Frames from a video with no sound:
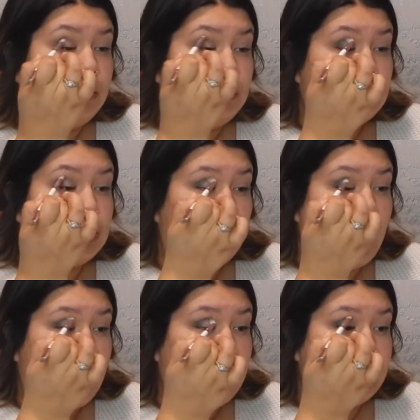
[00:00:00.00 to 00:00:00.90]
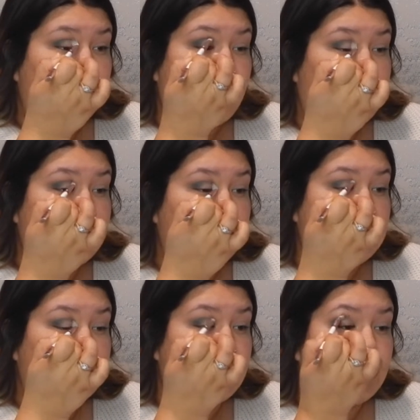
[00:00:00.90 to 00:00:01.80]
So I try to
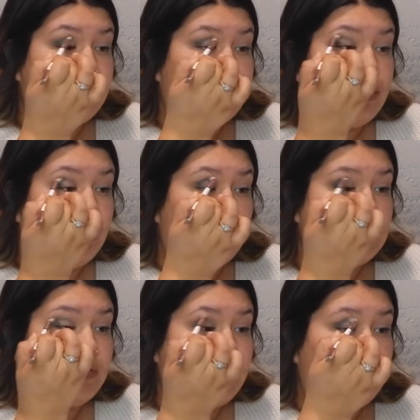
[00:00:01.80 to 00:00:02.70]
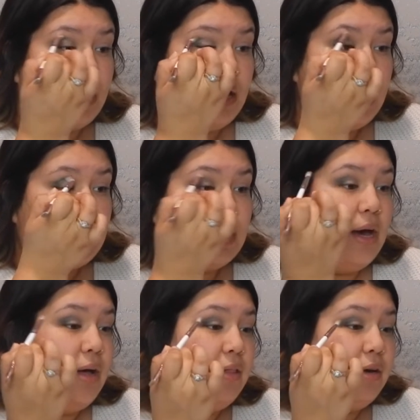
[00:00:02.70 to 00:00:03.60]
distribute most of the
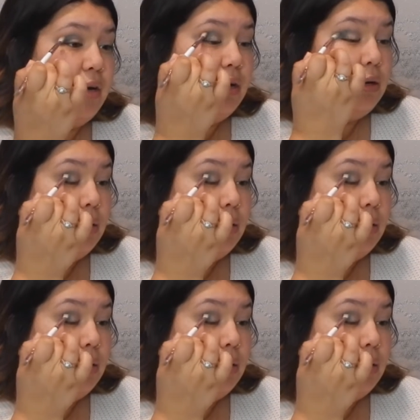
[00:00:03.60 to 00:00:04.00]
color